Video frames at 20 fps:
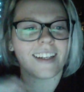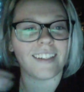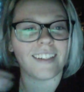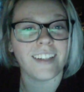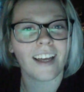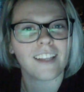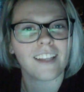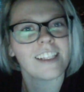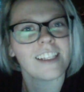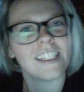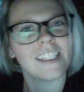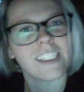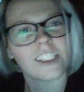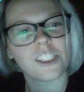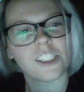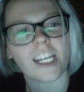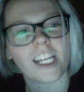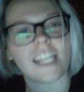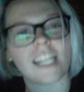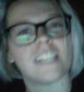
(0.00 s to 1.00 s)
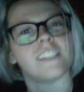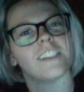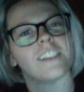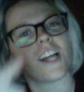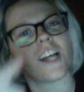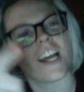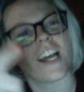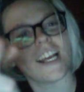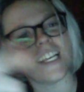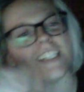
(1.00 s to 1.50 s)
Nothing has changed.
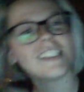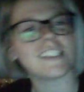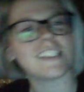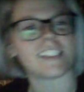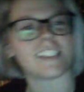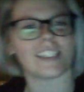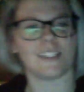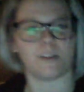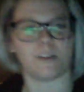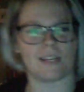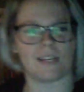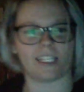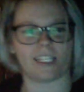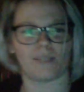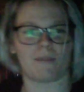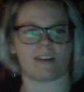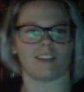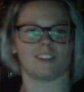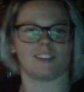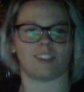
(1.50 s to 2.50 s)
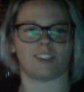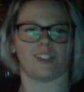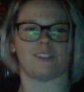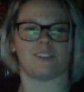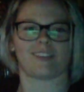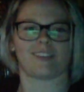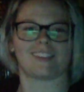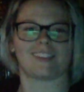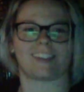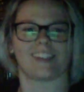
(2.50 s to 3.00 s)
He still makes pale
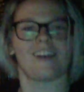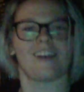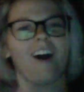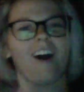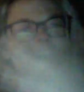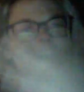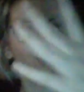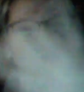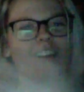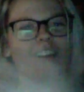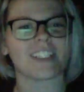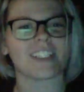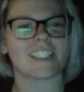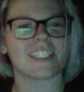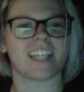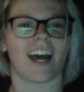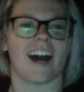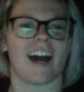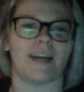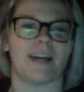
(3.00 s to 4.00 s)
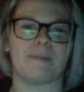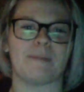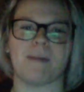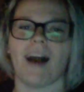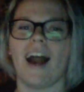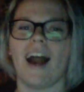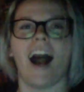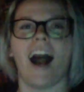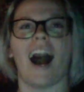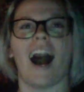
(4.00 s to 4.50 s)
jokes all the time.
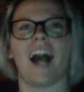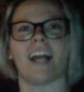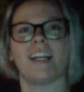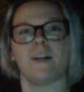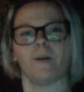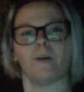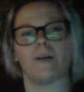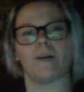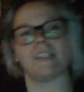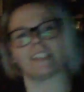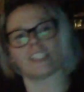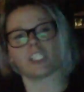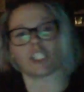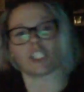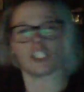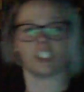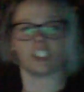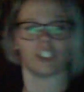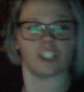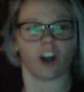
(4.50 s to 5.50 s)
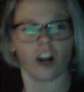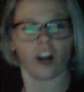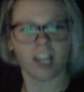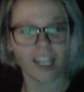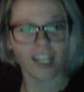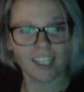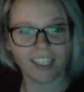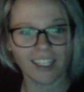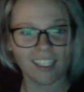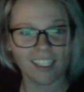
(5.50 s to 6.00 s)
I know it's
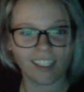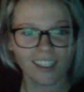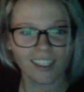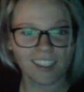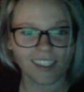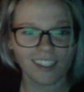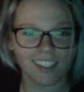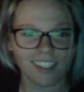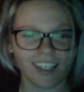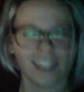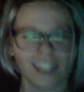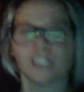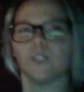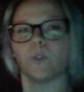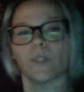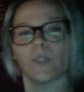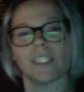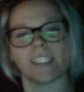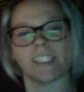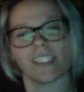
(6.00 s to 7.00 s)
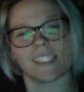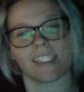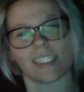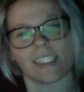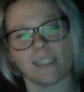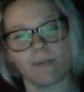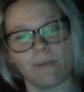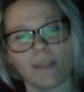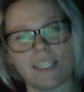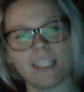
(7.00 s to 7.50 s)
dark and you can
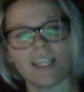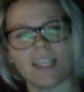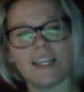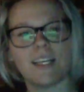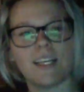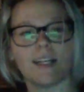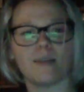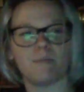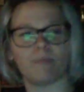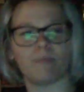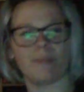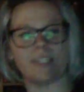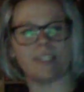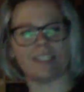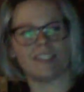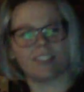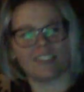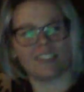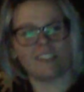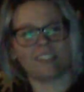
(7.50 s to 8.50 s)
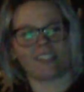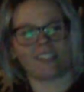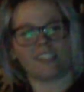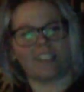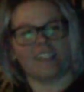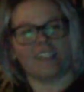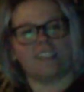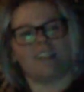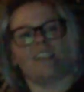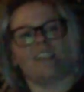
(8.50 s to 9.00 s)
see me, but there's
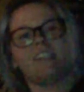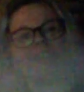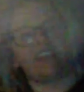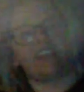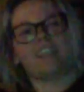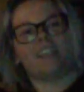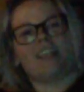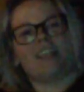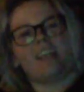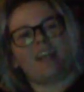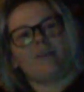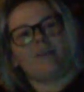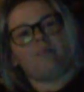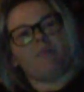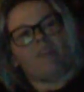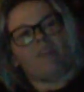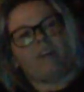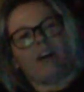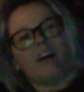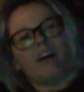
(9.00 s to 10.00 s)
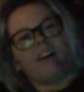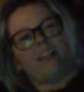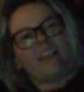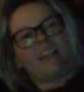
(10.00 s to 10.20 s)
there's a camera.